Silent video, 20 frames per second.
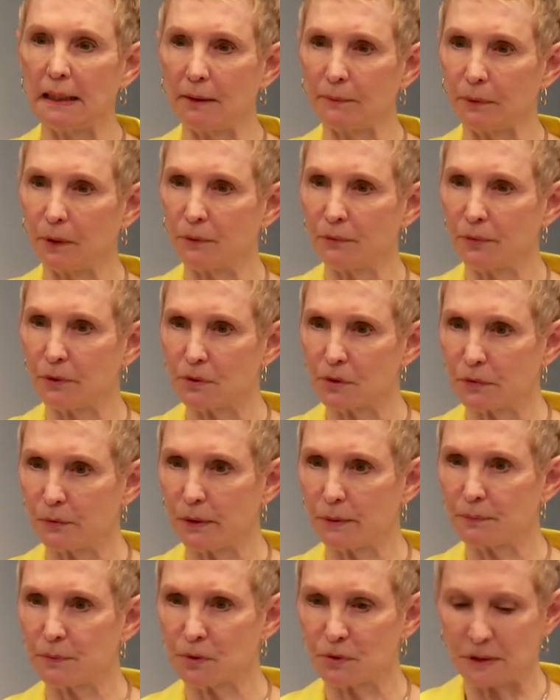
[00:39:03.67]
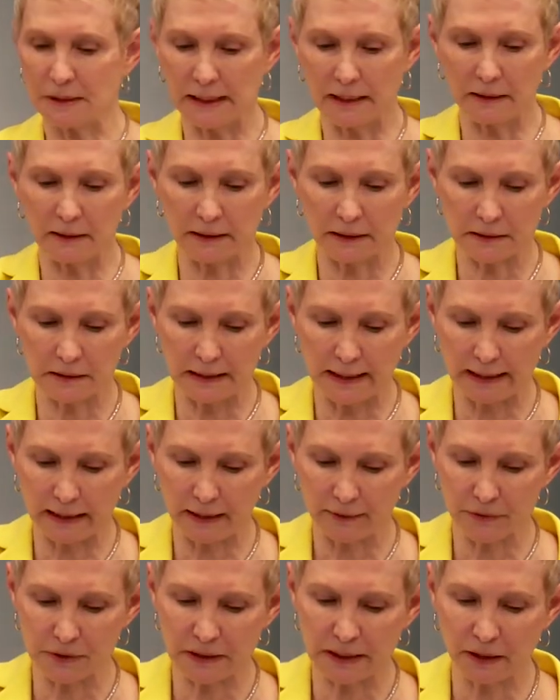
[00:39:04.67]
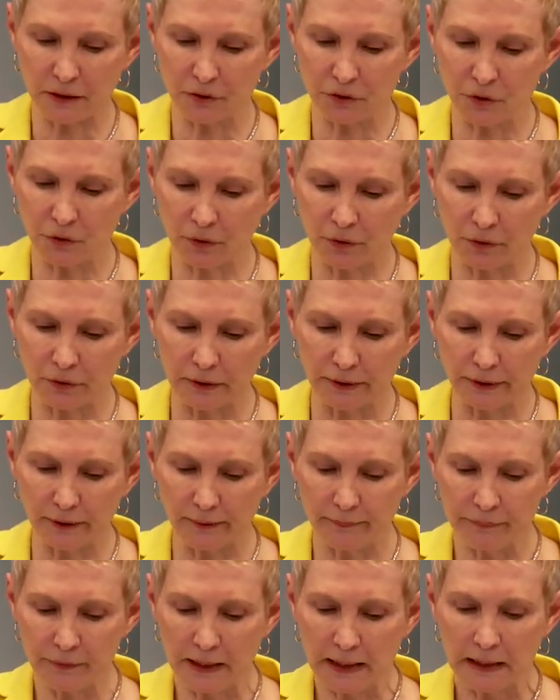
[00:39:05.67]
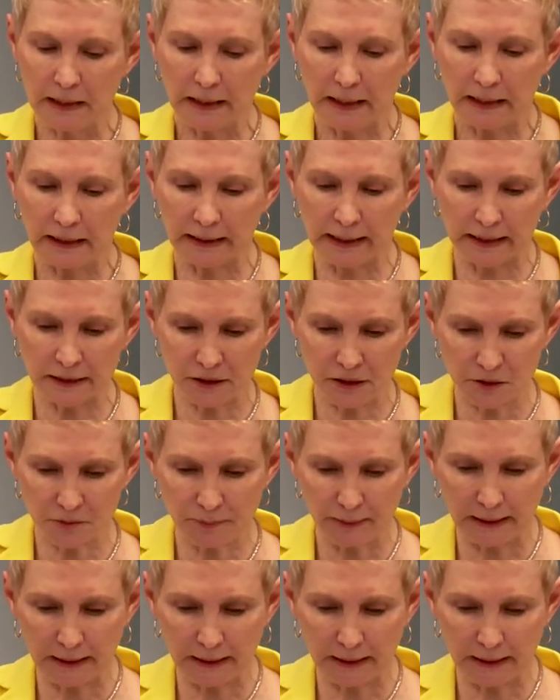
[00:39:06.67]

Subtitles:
I wrote those scriptures down. That's like I was telling you earlier, and I just